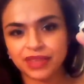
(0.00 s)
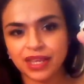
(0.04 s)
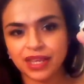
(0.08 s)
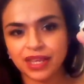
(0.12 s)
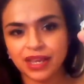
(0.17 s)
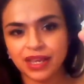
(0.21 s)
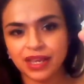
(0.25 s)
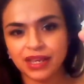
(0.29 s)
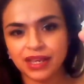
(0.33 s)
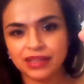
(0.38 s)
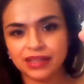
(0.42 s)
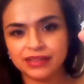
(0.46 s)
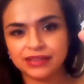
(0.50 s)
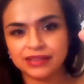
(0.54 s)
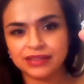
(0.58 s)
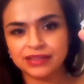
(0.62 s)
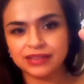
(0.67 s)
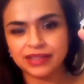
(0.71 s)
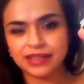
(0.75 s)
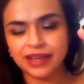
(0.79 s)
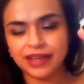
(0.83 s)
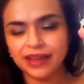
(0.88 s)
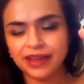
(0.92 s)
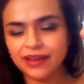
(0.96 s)
and
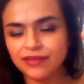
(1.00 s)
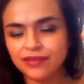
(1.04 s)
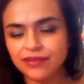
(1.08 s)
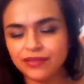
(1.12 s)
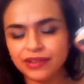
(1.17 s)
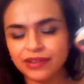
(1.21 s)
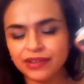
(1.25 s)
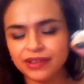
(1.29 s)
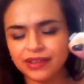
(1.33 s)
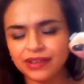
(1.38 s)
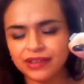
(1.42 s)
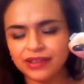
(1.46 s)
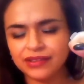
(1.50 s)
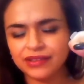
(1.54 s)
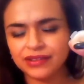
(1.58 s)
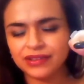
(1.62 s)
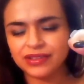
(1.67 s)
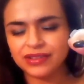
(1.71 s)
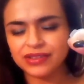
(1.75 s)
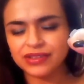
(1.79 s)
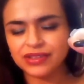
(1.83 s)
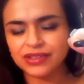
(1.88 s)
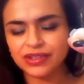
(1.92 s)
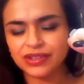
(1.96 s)
everything
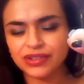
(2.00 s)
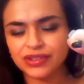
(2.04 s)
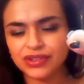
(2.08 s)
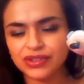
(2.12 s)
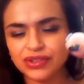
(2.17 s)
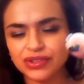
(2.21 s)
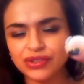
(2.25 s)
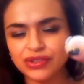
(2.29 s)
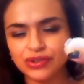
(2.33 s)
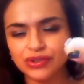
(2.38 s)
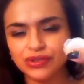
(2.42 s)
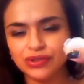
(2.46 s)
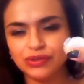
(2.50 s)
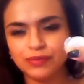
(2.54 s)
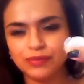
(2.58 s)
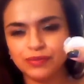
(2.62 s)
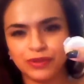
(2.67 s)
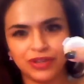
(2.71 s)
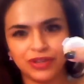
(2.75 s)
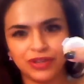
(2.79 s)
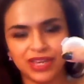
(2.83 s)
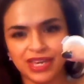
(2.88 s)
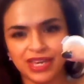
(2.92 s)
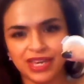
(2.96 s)
looks
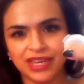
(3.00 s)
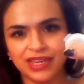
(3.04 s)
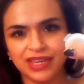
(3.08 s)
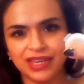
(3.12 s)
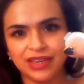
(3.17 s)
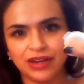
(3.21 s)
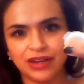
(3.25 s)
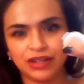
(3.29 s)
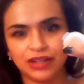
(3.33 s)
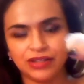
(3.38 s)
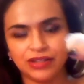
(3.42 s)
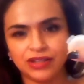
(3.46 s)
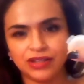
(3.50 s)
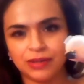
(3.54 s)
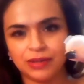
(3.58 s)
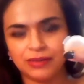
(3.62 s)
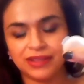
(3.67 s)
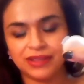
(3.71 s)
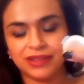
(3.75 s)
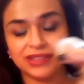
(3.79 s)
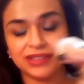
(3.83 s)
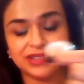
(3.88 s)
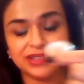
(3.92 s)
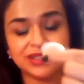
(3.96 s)
super cakey on top
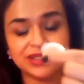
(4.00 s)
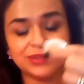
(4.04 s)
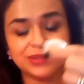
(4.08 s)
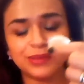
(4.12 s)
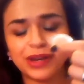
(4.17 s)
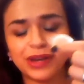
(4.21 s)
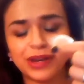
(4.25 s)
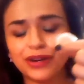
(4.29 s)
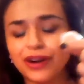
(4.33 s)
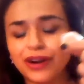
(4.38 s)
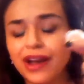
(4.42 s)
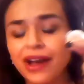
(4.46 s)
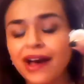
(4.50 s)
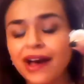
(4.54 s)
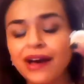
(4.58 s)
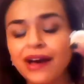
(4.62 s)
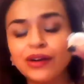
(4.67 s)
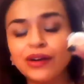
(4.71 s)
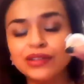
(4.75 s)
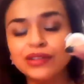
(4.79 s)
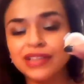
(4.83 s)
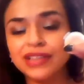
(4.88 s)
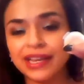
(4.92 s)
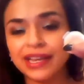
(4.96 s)
of this. Doesn't matter
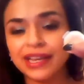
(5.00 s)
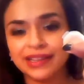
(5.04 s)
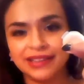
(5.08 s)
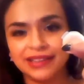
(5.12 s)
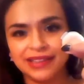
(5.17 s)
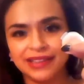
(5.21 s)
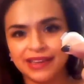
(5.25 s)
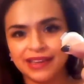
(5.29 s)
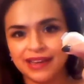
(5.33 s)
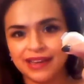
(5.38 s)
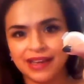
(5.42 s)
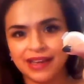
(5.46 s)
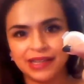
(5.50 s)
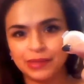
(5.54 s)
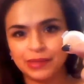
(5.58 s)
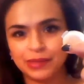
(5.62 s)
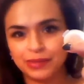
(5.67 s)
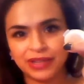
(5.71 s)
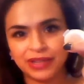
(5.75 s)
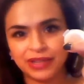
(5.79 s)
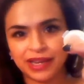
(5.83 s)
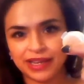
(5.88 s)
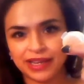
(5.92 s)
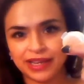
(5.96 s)
how lightly I
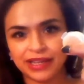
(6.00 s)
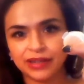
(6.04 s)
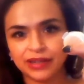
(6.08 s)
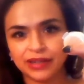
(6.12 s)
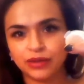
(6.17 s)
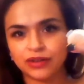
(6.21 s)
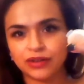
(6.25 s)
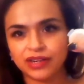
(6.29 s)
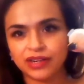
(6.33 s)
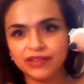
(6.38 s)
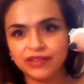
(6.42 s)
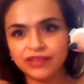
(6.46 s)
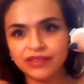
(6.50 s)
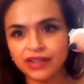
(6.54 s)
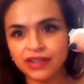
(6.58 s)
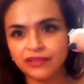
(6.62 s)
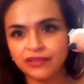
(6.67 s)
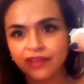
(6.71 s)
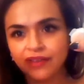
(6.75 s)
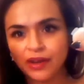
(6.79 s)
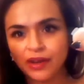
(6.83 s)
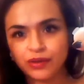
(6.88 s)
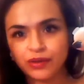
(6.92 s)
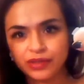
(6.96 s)
apply it or even
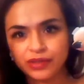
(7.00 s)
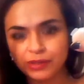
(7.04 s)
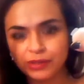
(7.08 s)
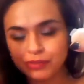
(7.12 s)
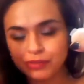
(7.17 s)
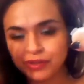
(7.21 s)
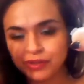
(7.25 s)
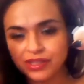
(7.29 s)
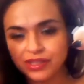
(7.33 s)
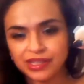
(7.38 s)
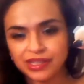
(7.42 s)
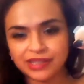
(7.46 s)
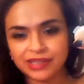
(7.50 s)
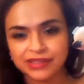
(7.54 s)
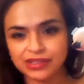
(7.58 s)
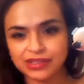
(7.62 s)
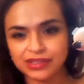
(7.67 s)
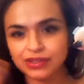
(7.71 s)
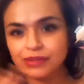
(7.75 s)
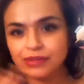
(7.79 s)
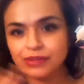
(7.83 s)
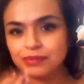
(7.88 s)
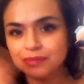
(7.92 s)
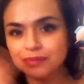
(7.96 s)
if I only put it in
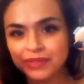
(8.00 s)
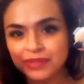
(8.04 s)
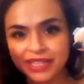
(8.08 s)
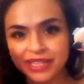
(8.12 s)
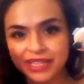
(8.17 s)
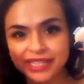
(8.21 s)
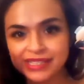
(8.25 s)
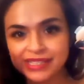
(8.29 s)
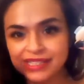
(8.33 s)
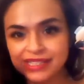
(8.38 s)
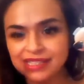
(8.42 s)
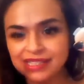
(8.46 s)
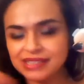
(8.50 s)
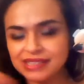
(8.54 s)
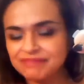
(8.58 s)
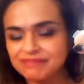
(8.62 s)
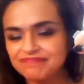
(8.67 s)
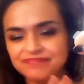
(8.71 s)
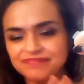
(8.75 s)
certain places,